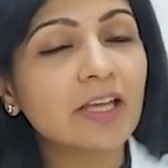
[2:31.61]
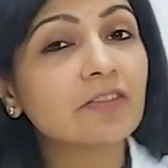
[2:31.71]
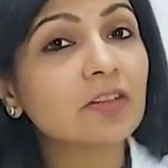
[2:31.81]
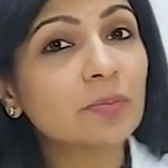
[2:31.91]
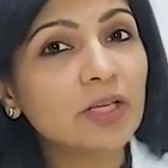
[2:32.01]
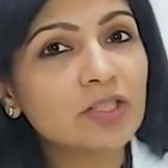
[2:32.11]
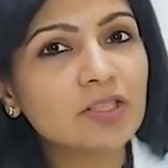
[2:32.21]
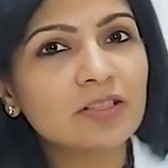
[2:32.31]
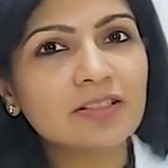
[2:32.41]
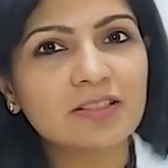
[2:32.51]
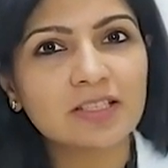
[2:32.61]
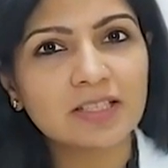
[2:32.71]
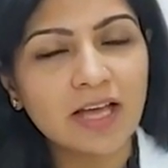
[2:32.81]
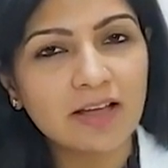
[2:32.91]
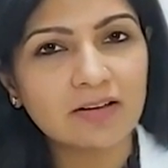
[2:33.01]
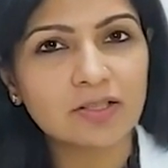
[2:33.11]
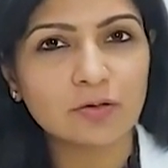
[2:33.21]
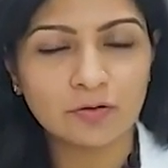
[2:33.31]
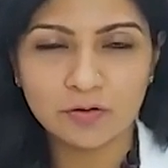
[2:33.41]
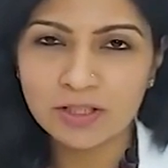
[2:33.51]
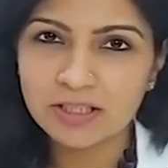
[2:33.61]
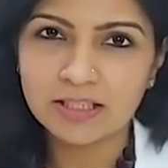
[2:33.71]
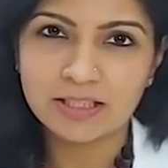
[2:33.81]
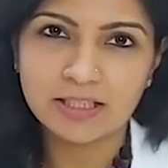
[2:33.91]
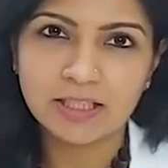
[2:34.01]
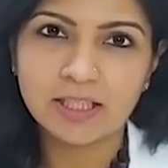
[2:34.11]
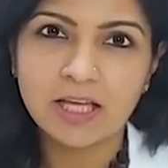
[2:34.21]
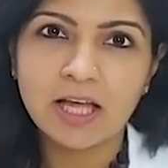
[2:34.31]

if the patient is desirous of fertility,